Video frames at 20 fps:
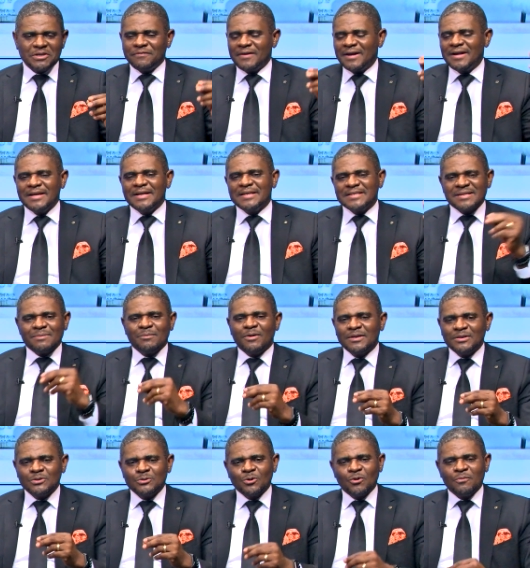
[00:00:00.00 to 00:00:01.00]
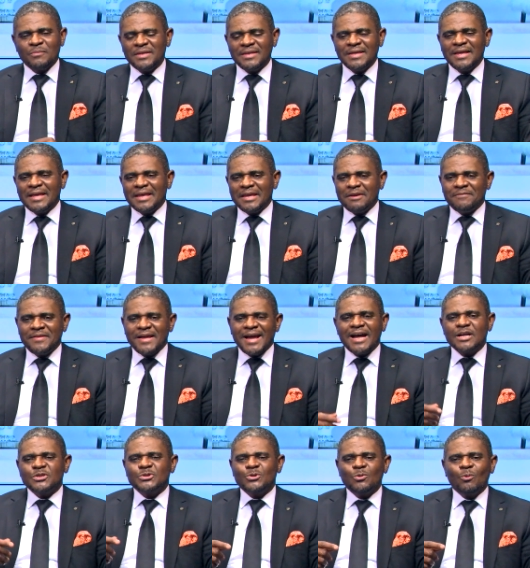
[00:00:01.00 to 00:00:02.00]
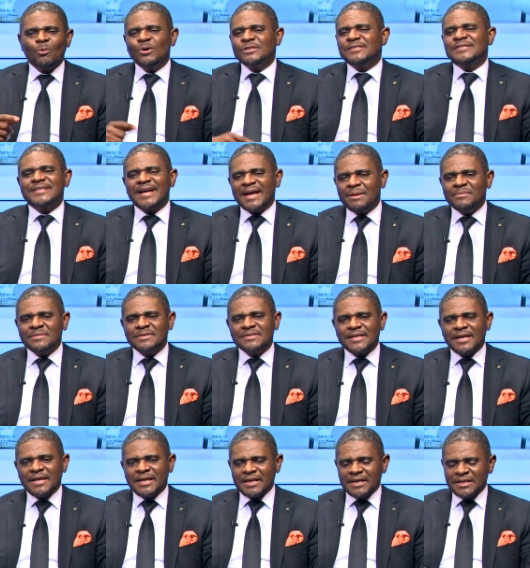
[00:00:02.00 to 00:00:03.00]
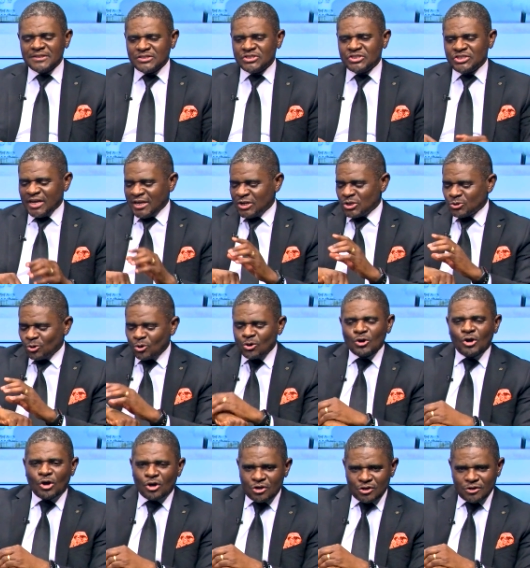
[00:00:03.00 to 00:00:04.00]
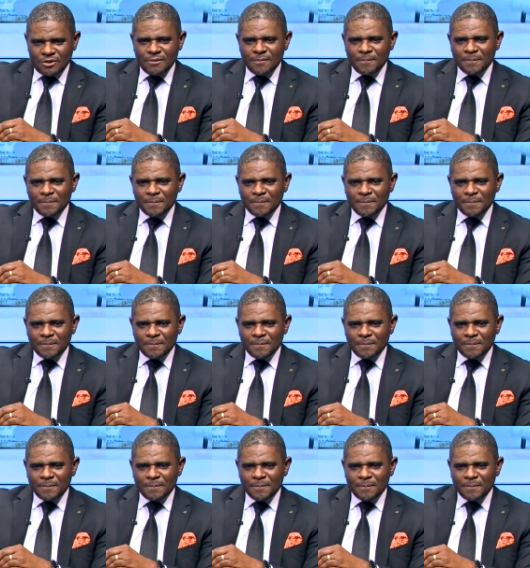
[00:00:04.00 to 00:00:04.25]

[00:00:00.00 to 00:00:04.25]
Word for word: If I, someone told me, if they ask you what time, say it's change o'clock.